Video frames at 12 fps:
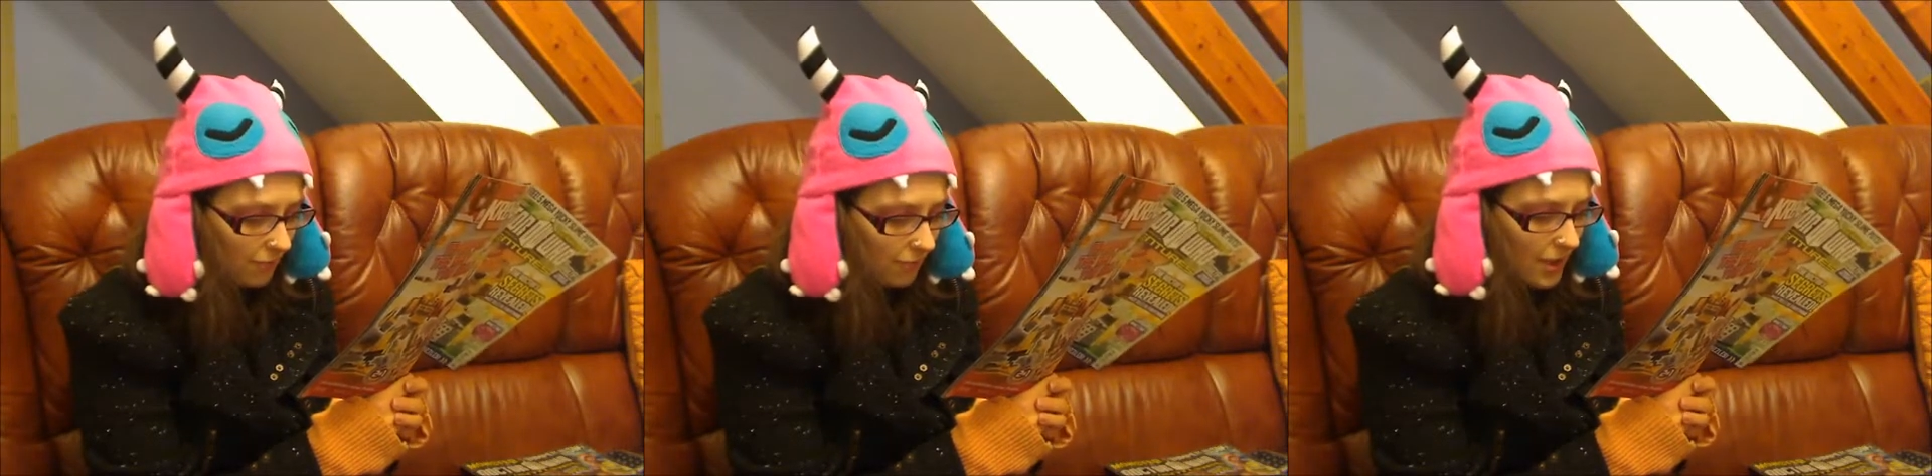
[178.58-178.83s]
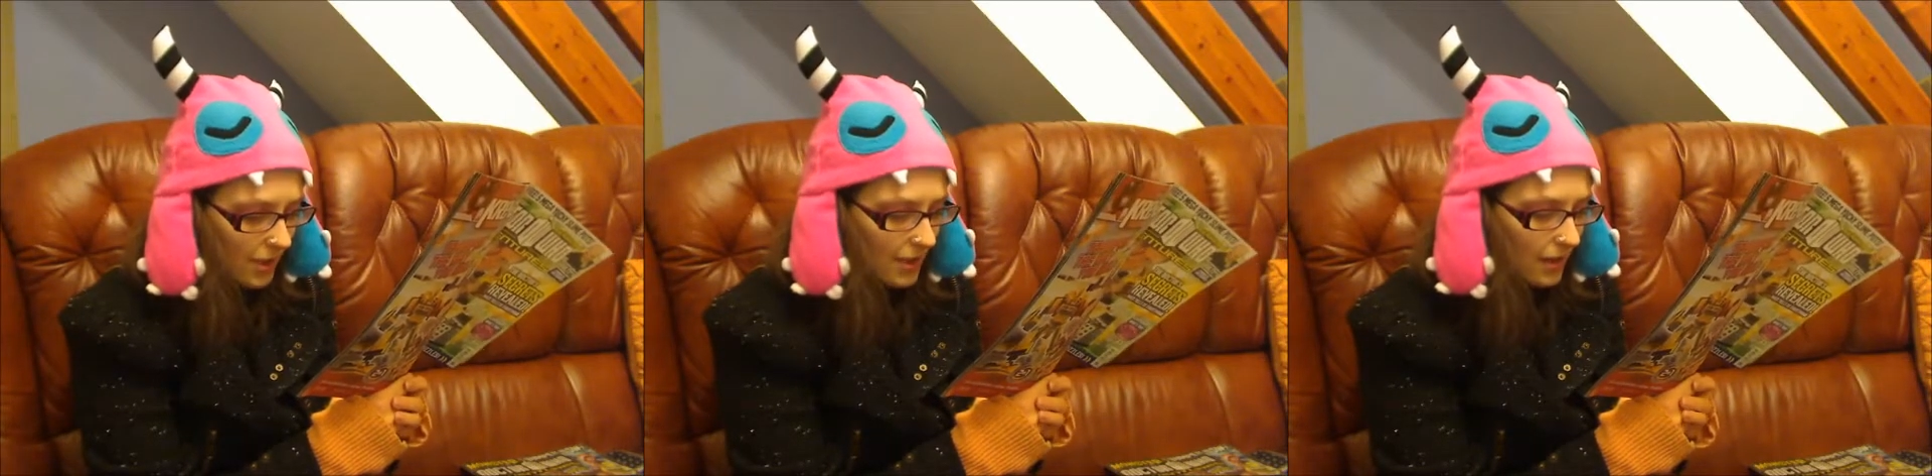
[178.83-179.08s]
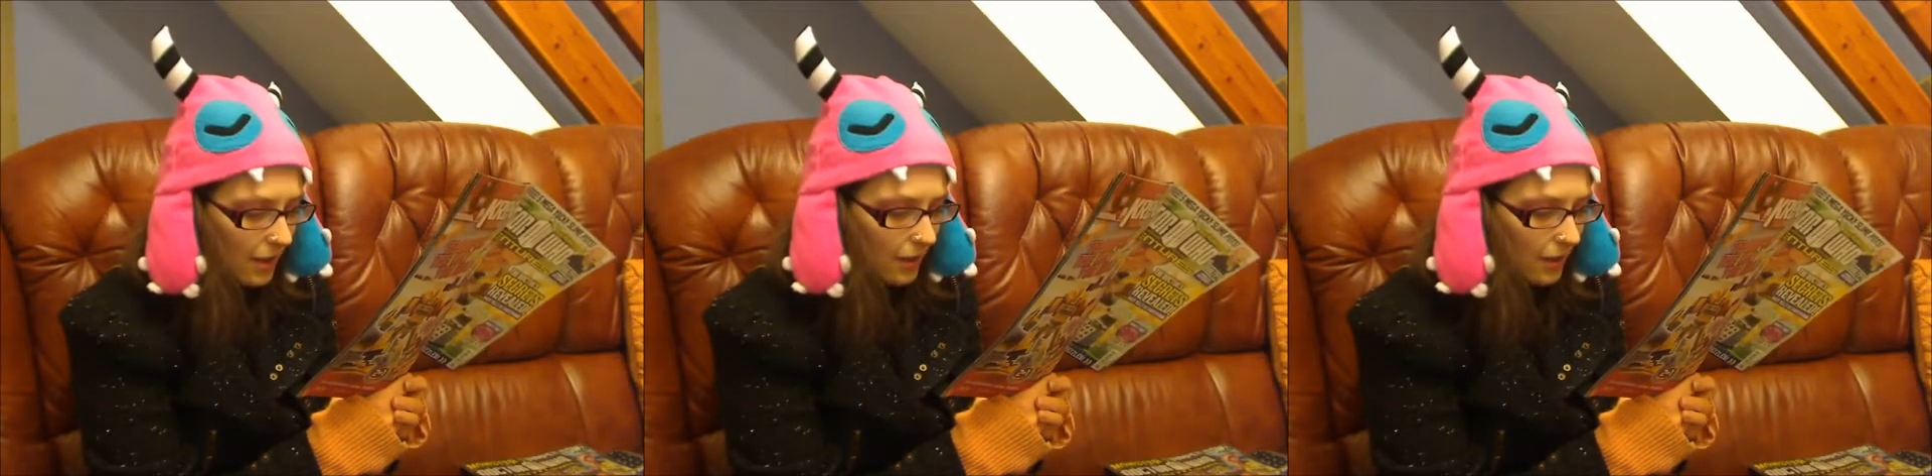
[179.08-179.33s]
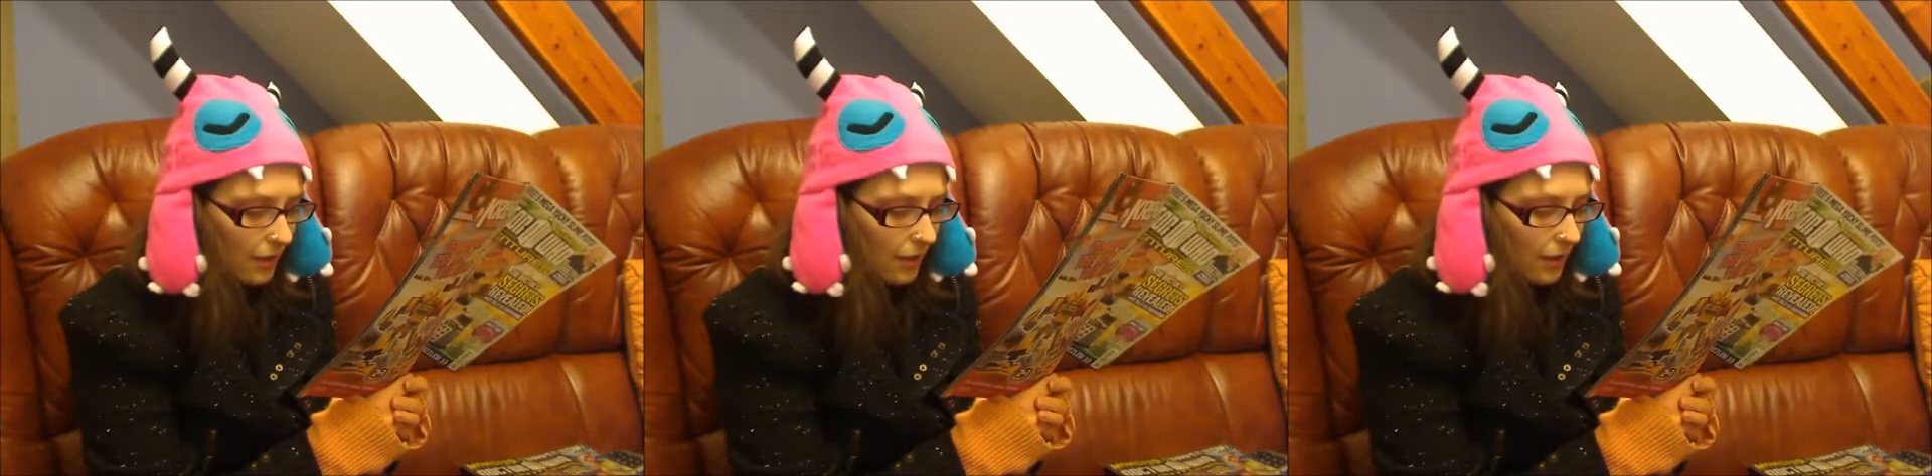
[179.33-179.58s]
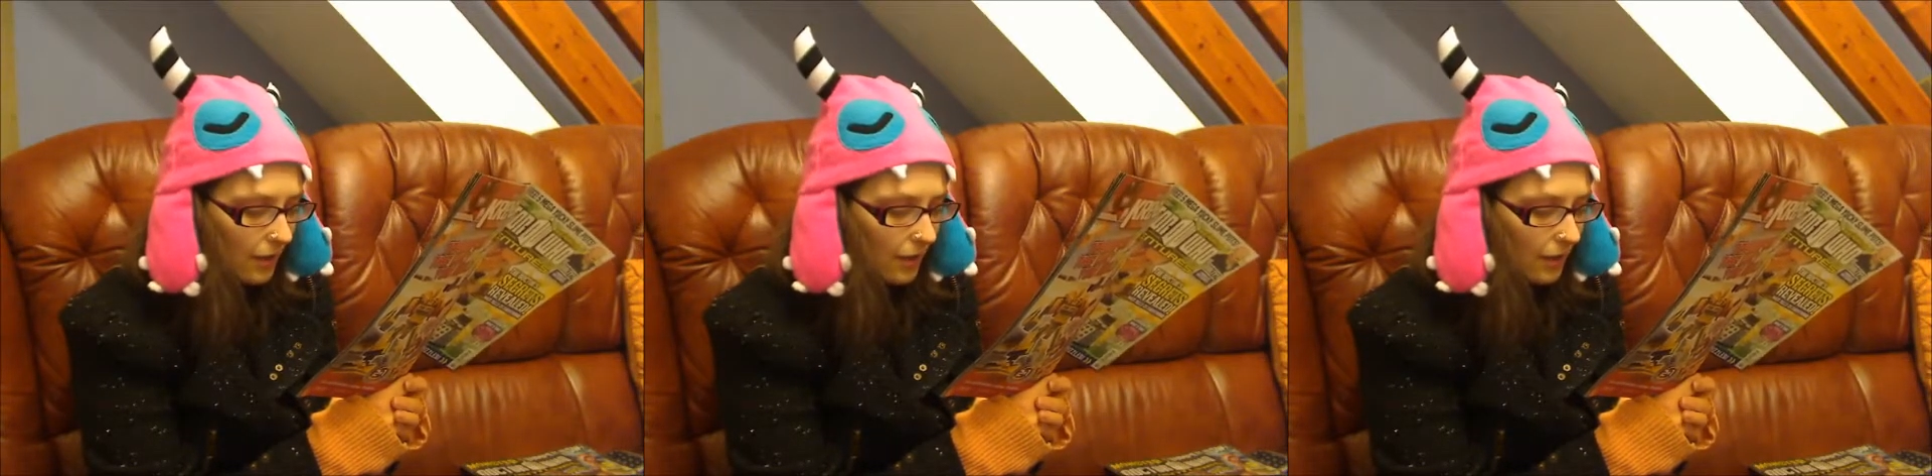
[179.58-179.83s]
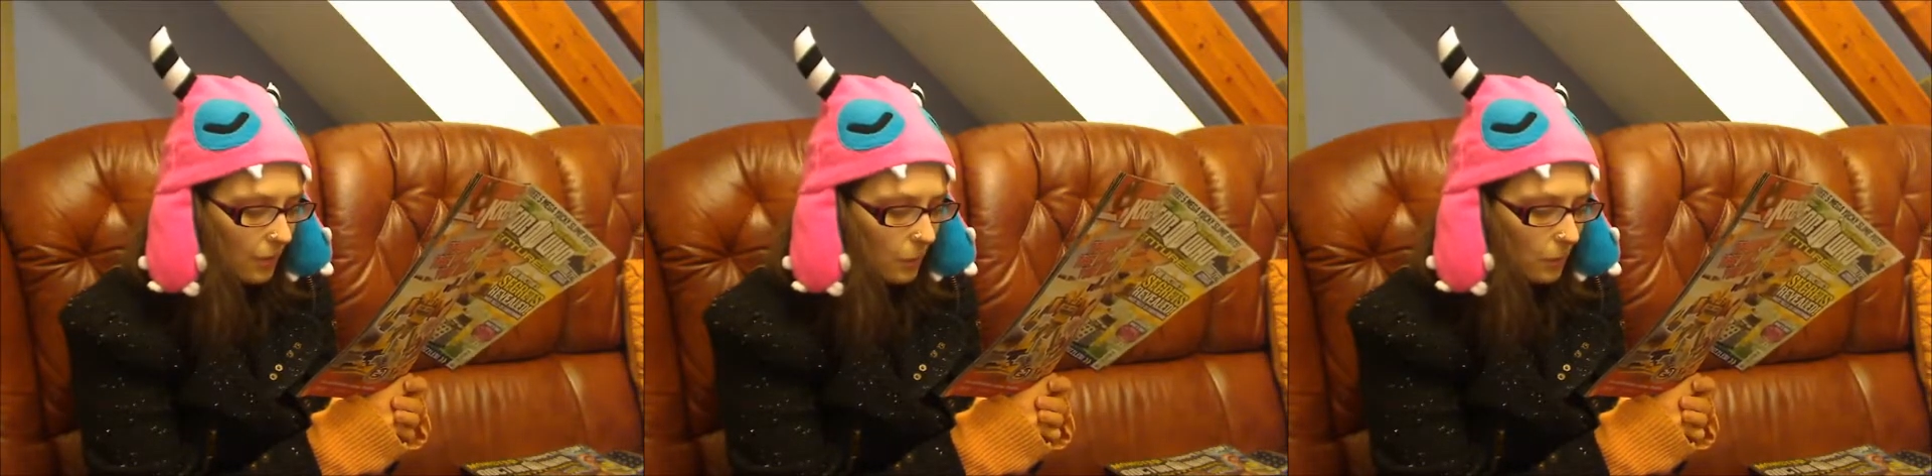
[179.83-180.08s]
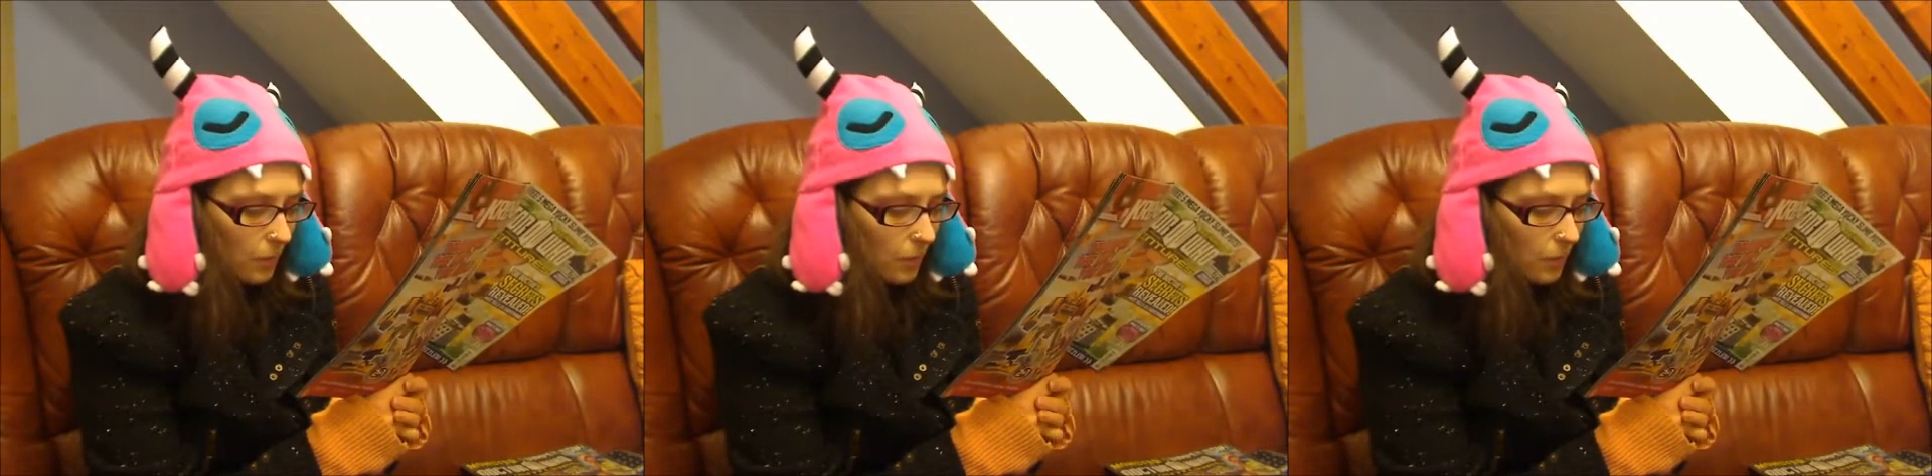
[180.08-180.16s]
the Al Al